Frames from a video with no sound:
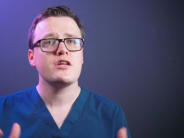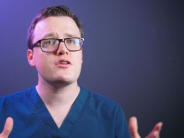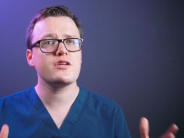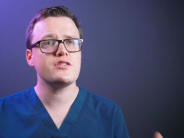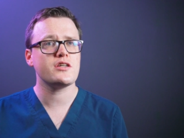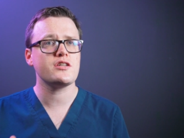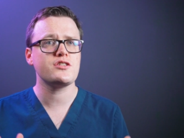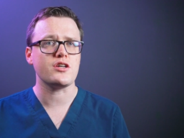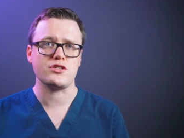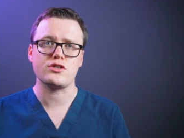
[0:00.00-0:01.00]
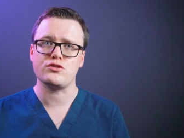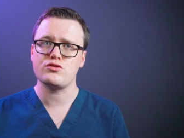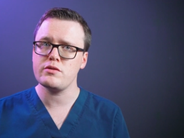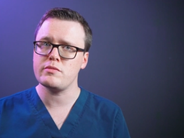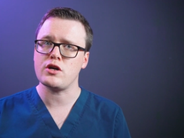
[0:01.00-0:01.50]
to consider surgical
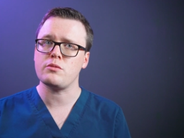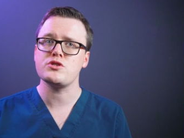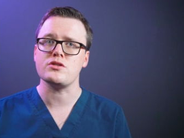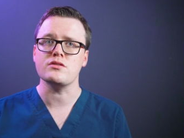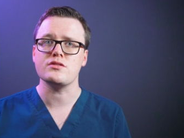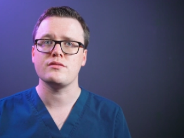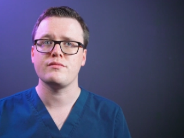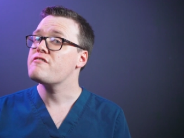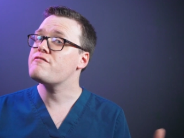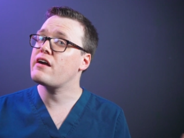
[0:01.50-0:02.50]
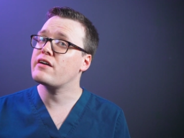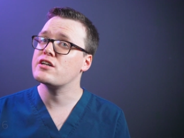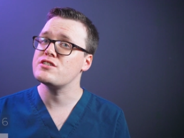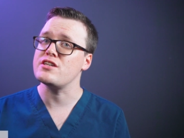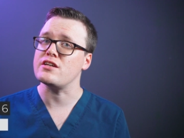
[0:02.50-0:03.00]
treatment options.
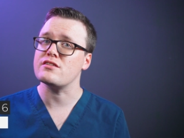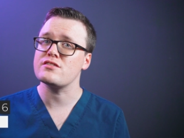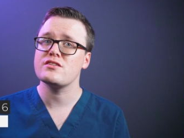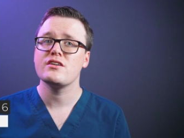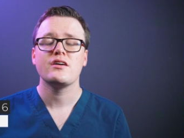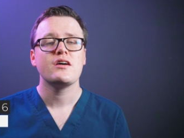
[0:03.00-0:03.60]
Varicoceles.